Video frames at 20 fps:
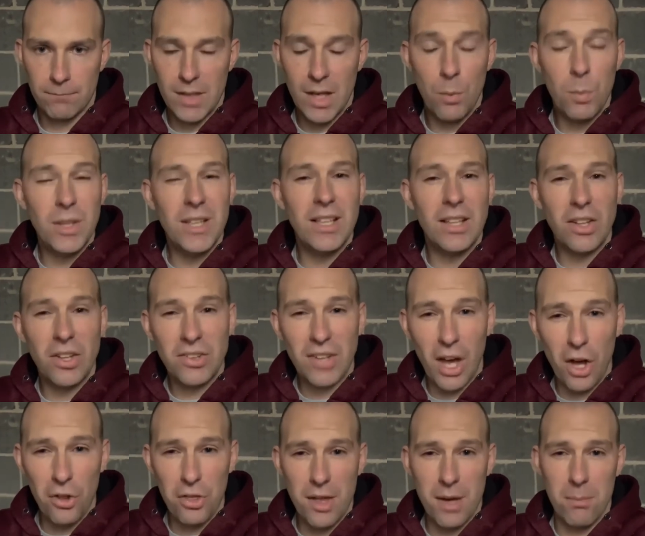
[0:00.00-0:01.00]
And we need to
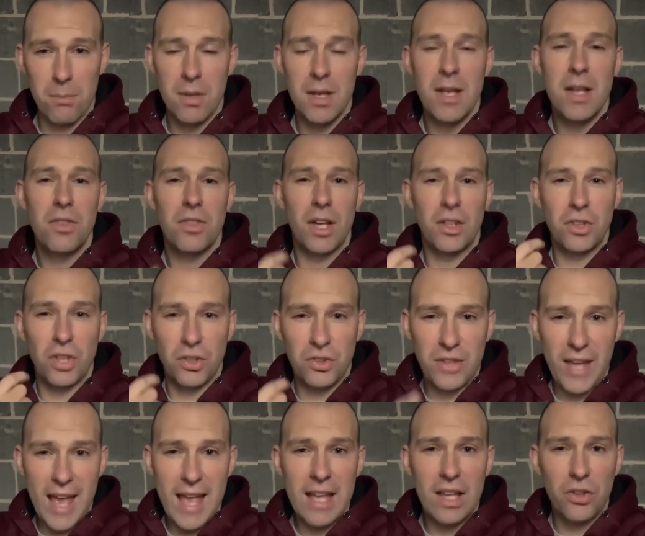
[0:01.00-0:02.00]
tell them that
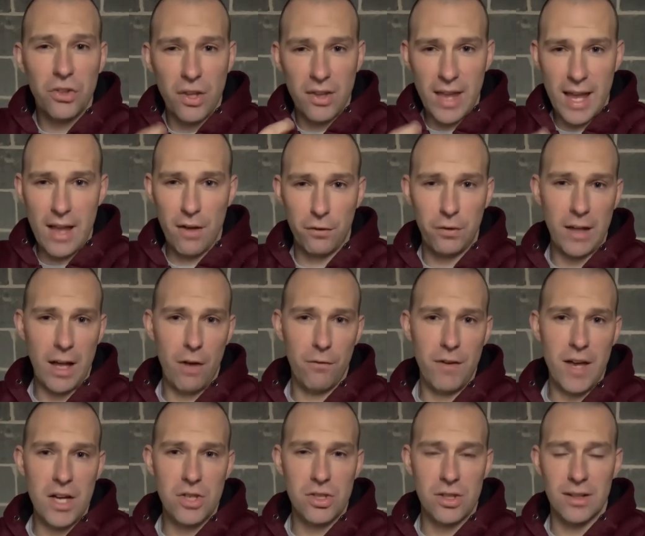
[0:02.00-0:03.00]
today is a day of
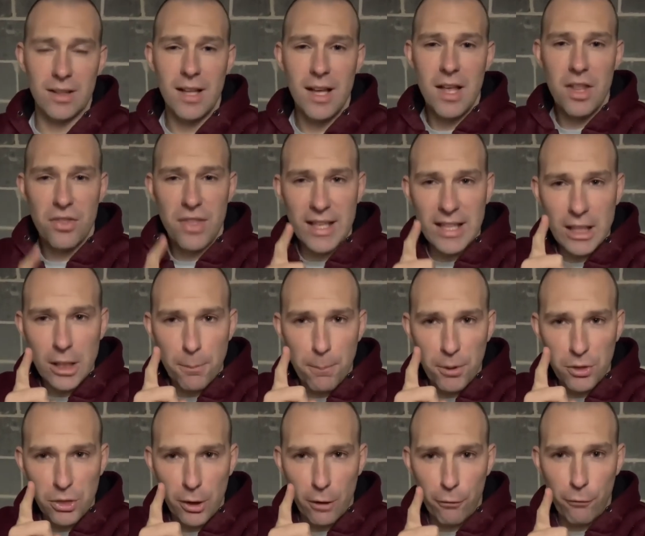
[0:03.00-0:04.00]
salvation. They need to
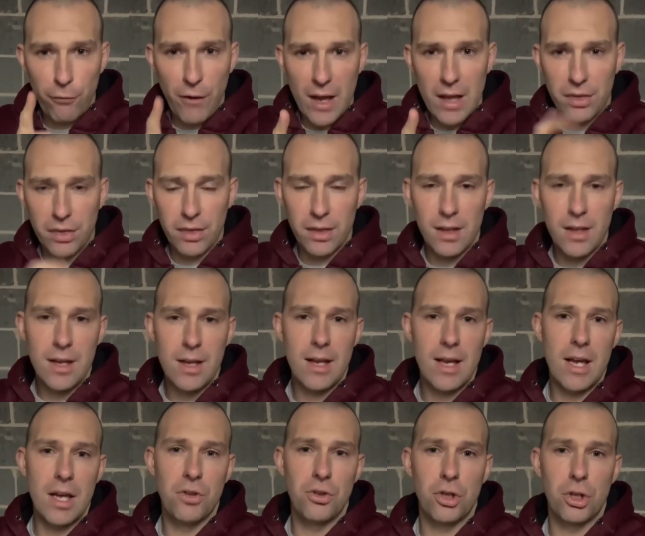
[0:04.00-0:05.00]
put their faith
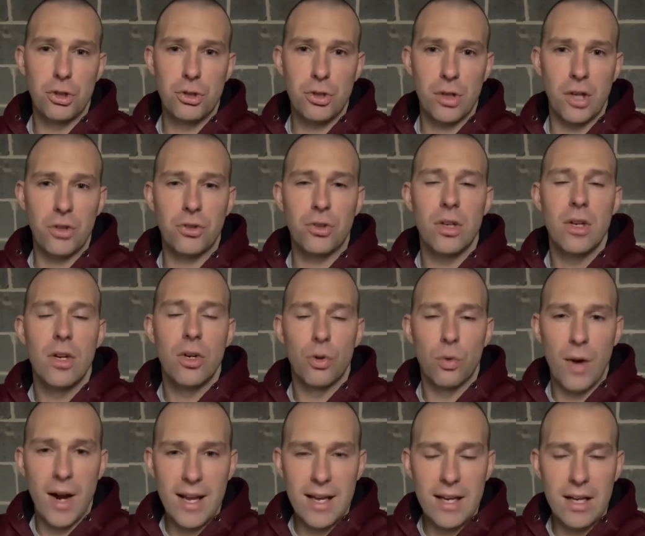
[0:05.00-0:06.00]
and their trust
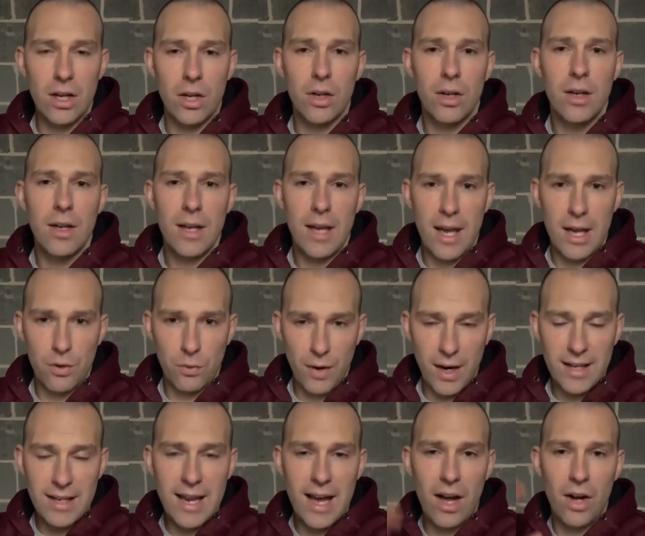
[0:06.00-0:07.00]
right here and
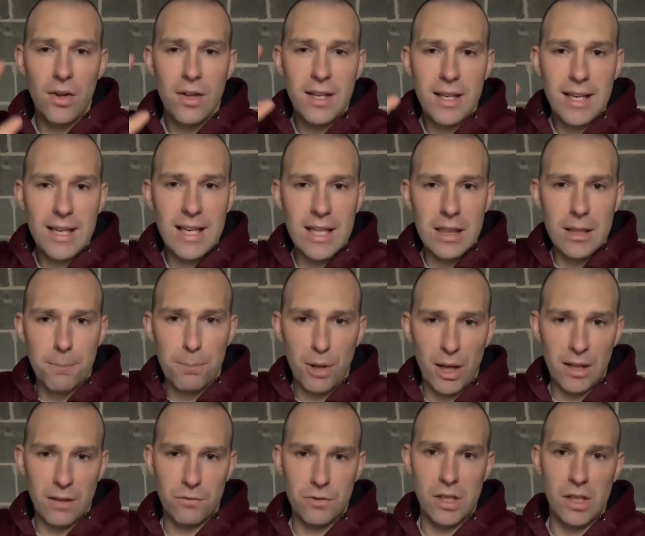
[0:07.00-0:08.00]
right now in the
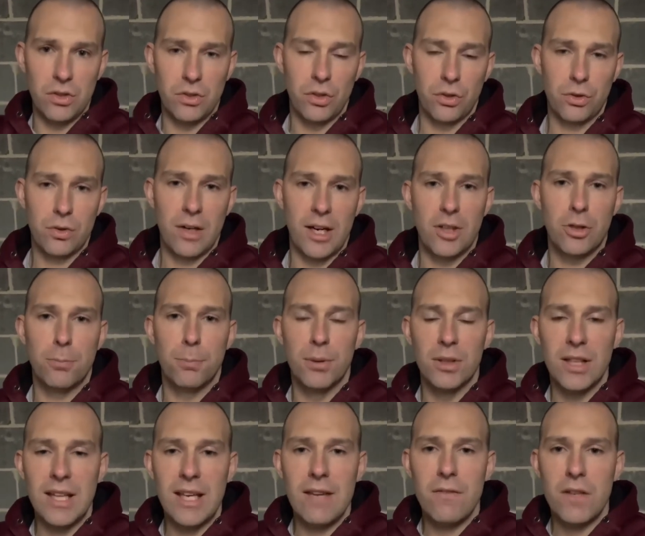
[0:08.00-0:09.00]
blood of Jesus Christ,
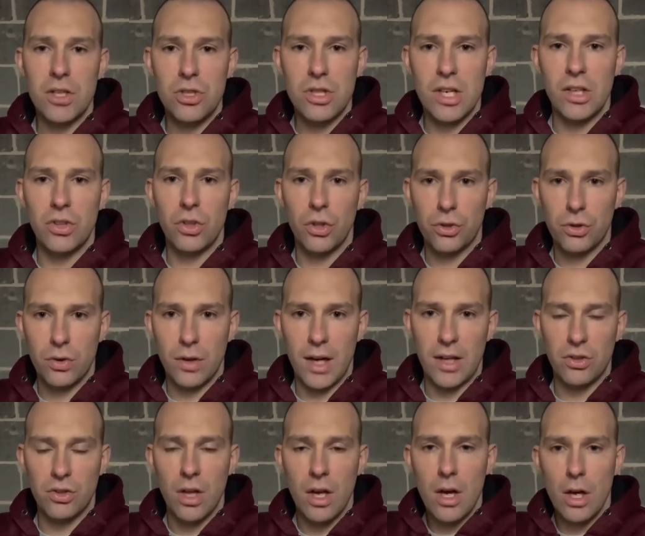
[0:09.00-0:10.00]
believing Jesus
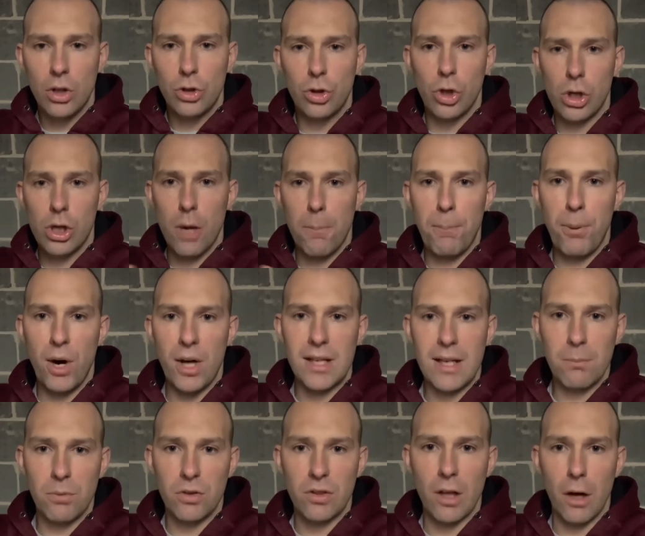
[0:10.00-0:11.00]
Christ took upon
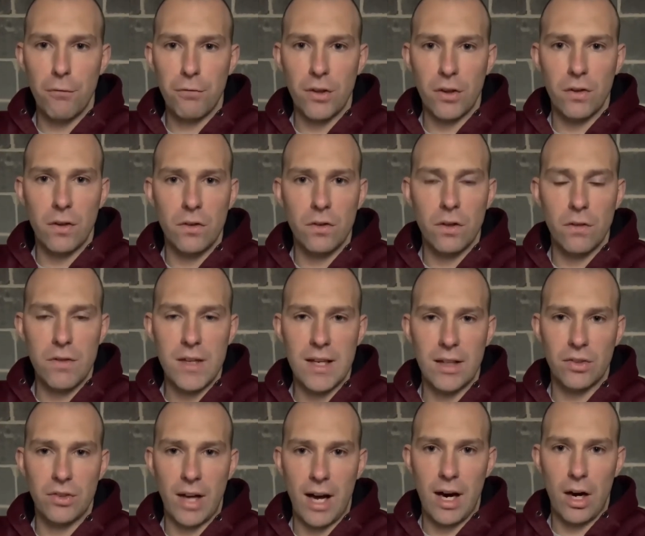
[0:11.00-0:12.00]
himself the sins of the
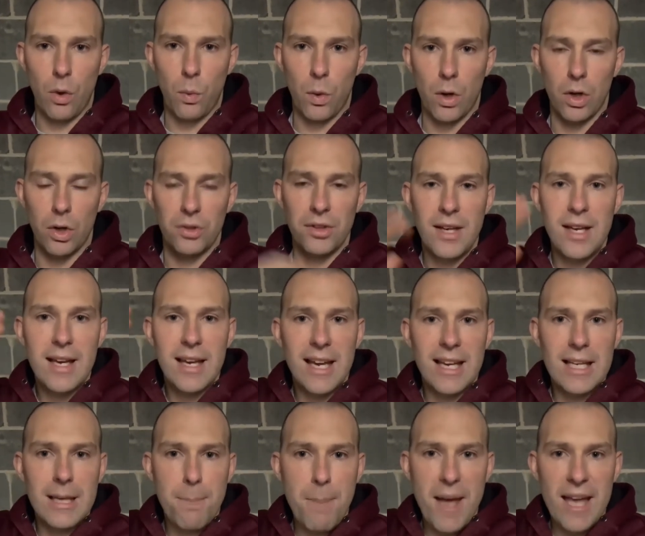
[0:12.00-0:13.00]
entire world
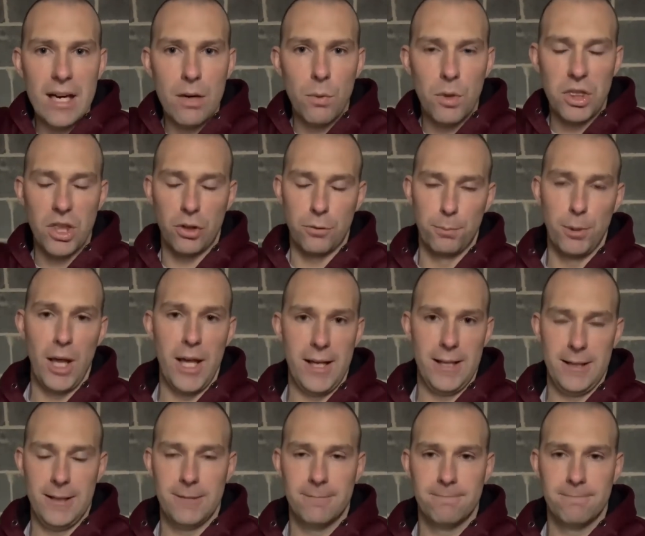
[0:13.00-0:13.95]
and he paid it with his blood.